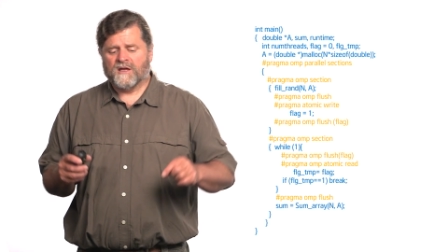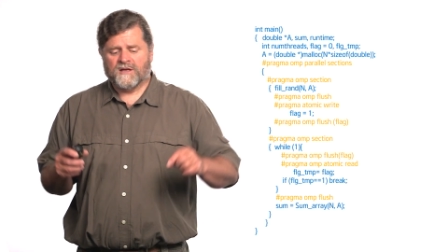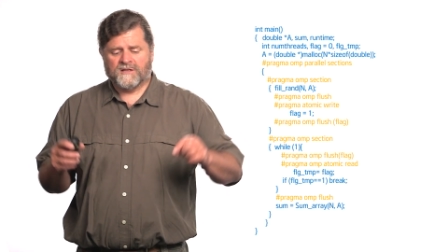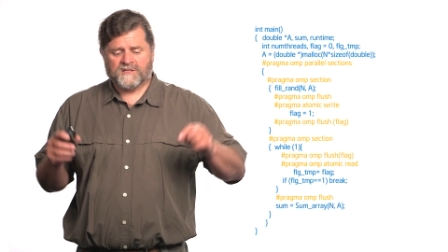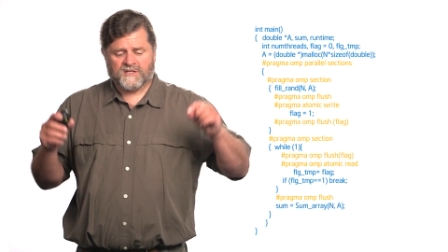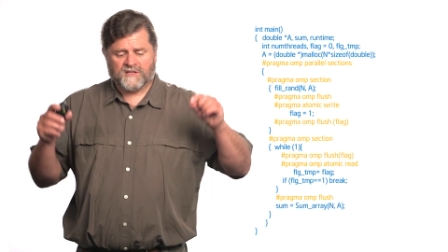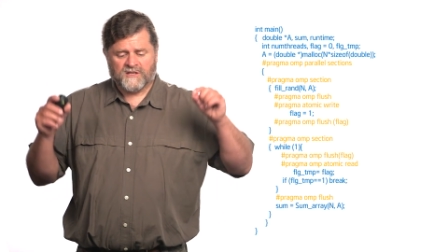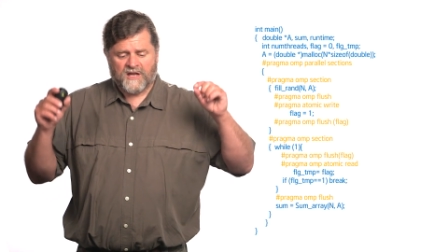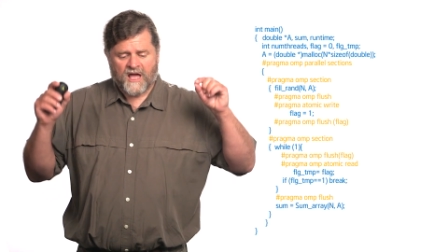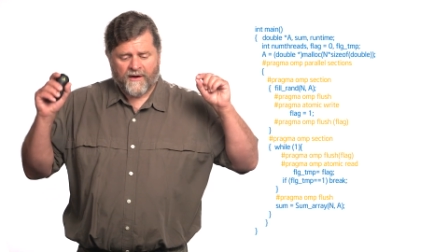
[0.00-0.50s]

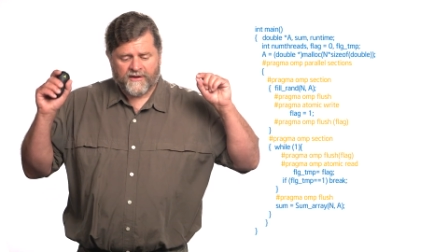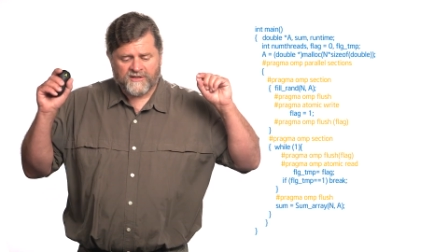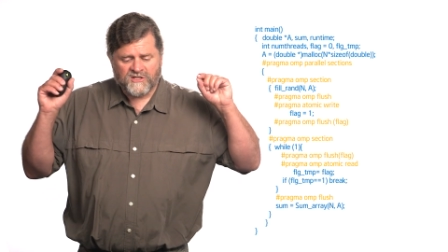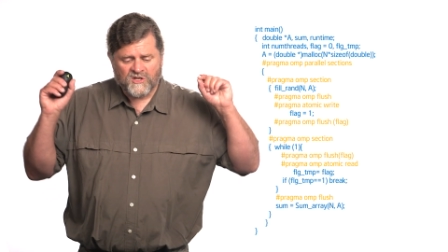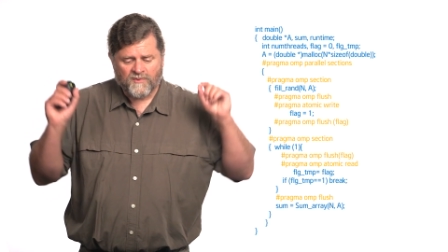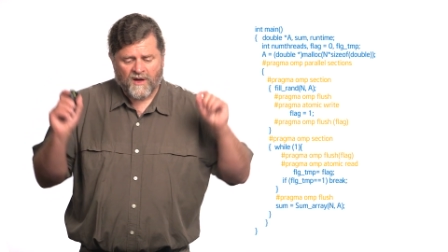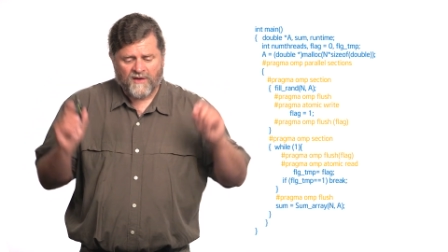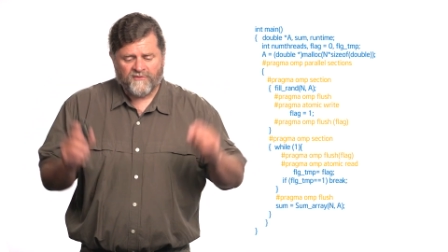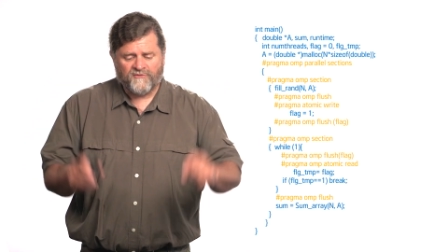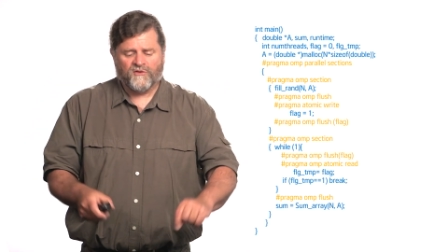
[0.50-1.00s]
So now I
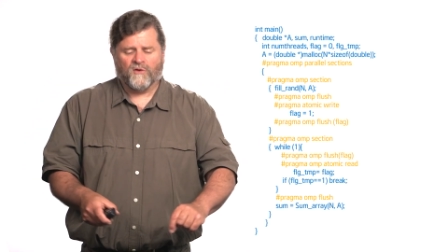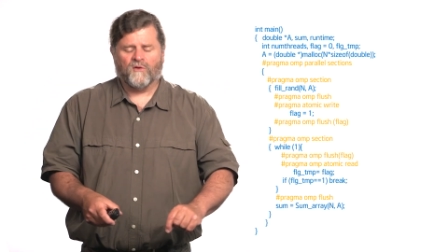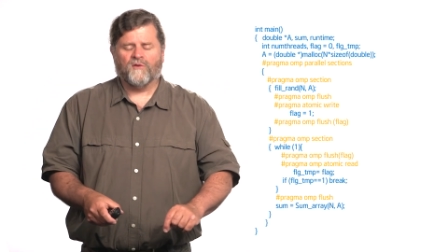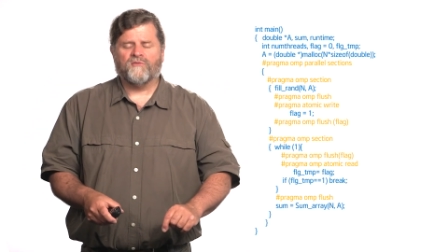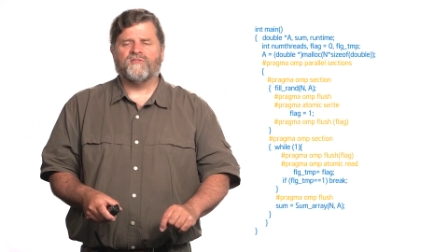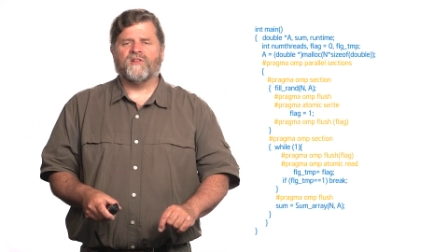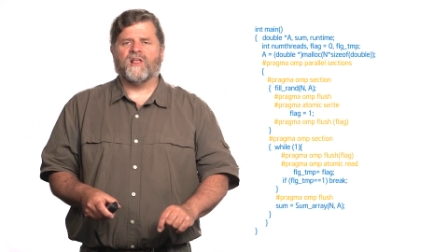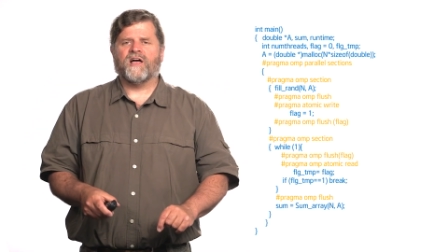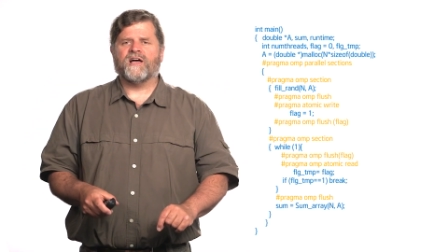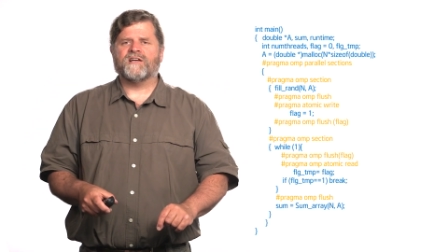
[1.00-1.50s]
do my full
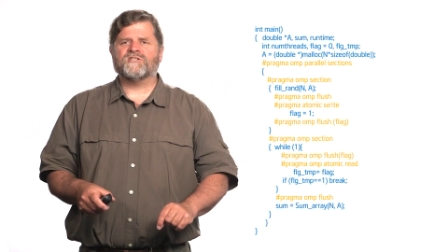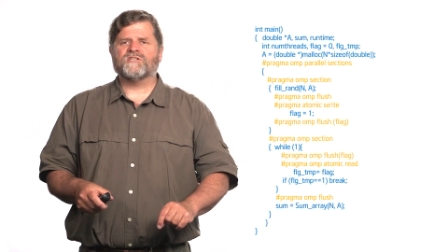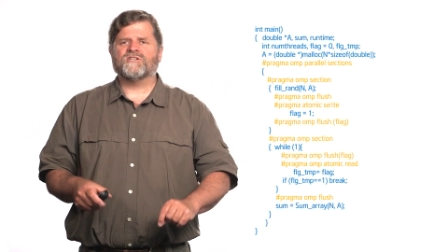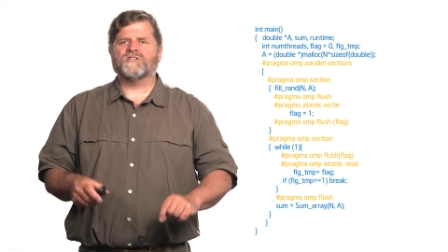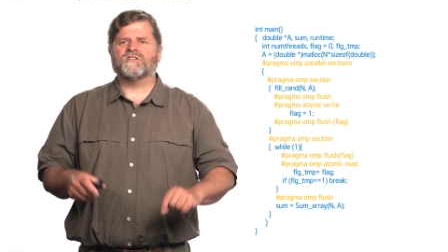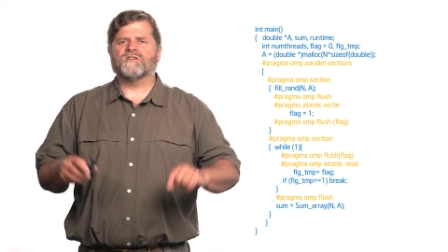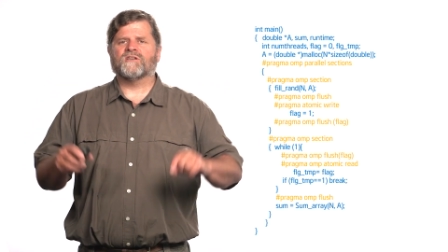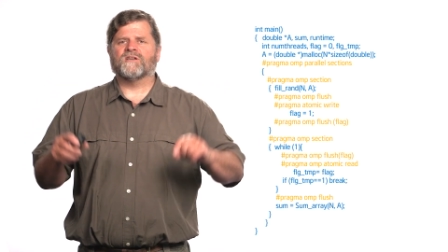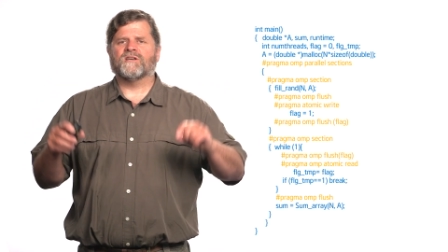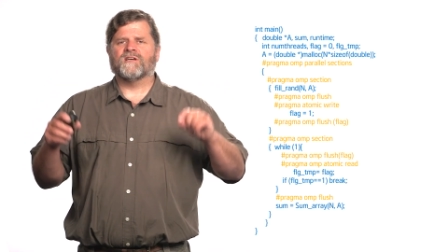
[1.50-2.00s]

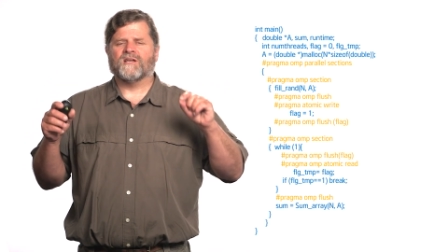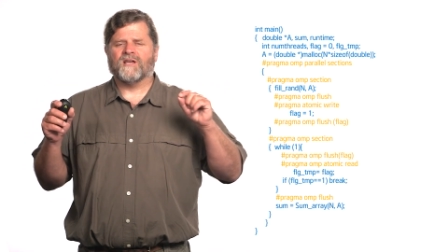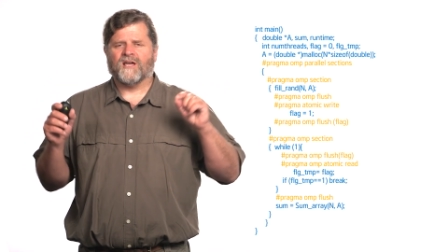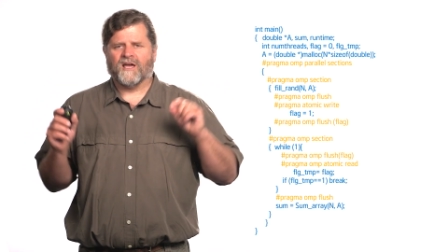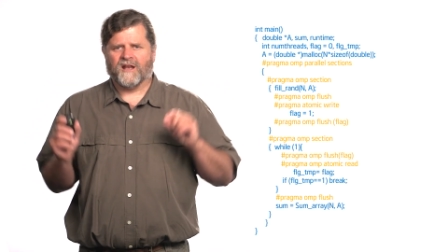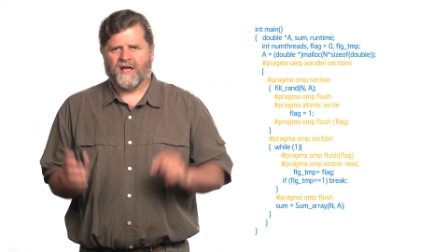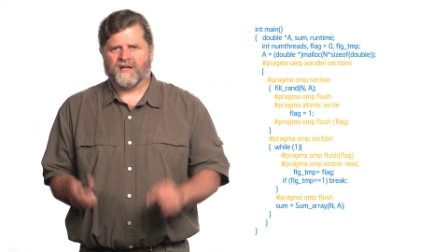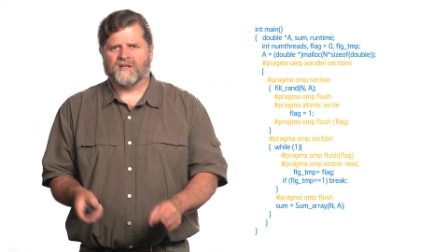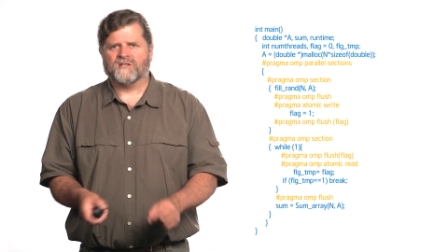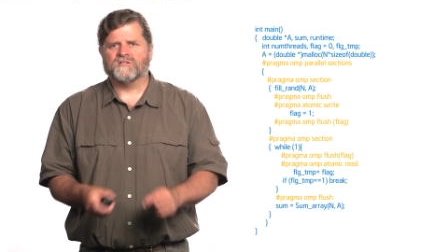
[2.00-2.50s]
flush
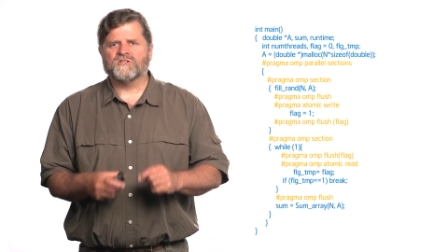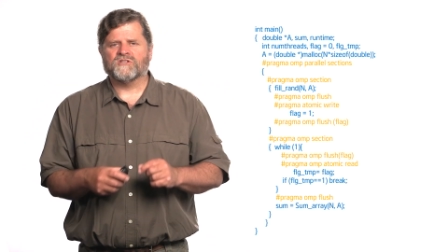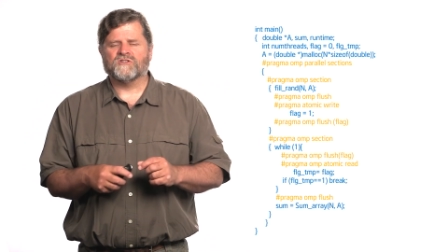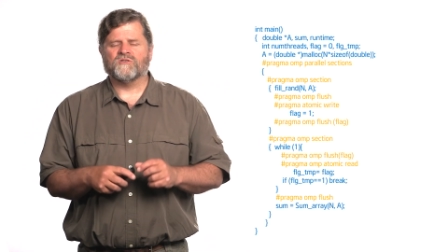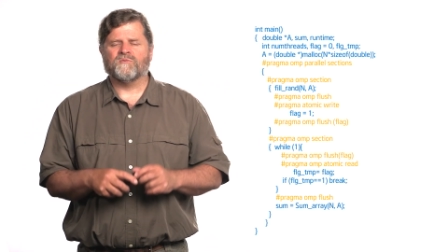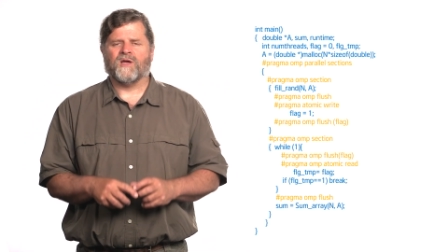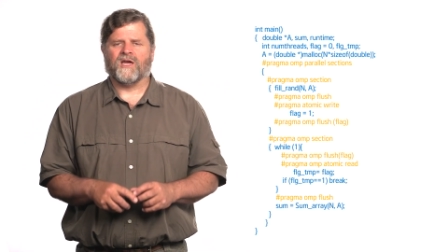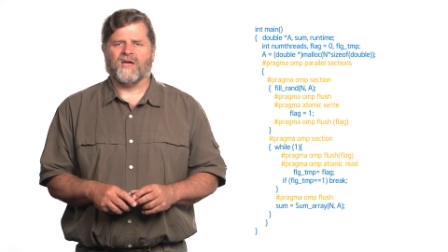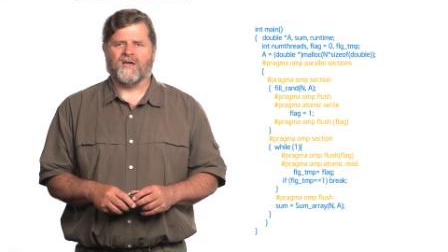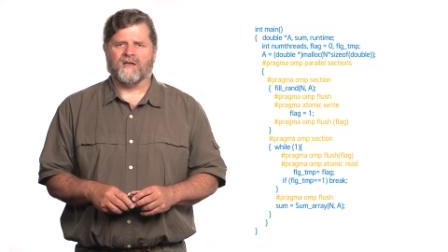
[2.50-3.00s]
and I
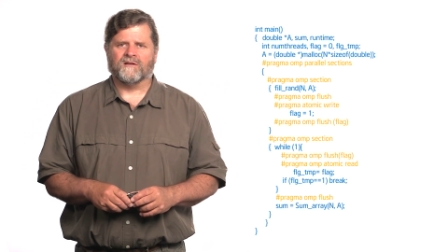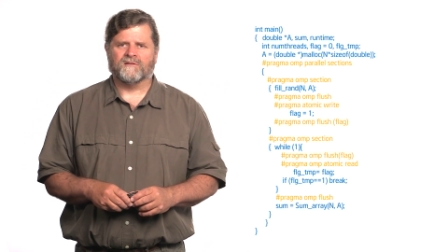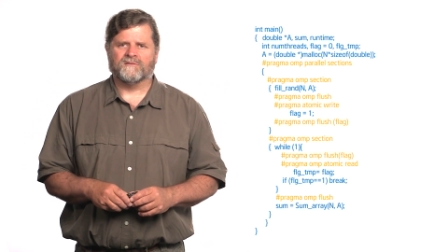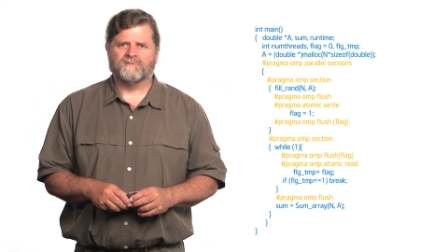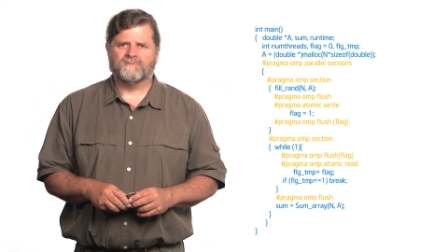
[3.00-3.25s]
consume A.